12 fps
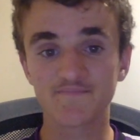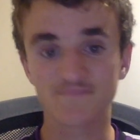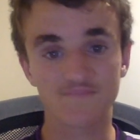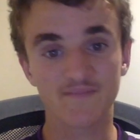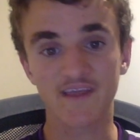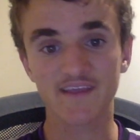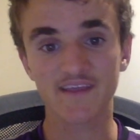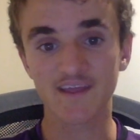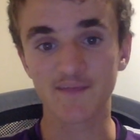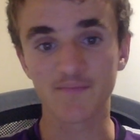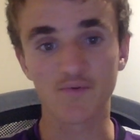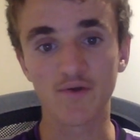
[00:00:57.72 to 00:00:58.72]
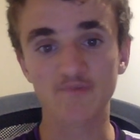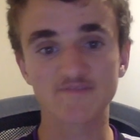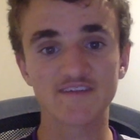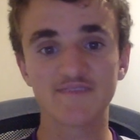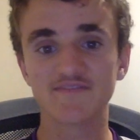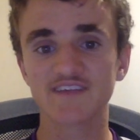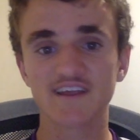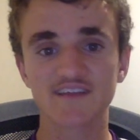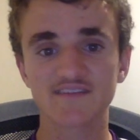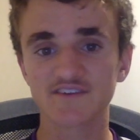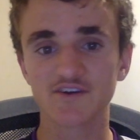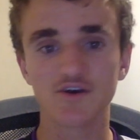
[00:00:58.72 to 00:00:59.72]
They kick a point with 7
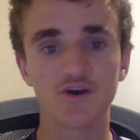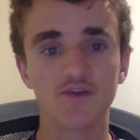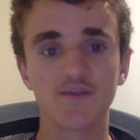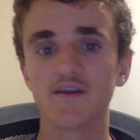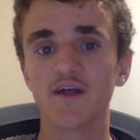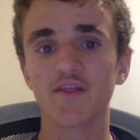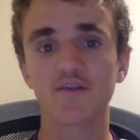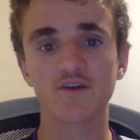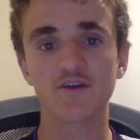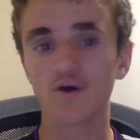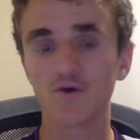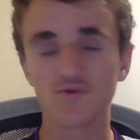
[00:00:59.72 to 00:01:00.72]
seconds to go, then another goal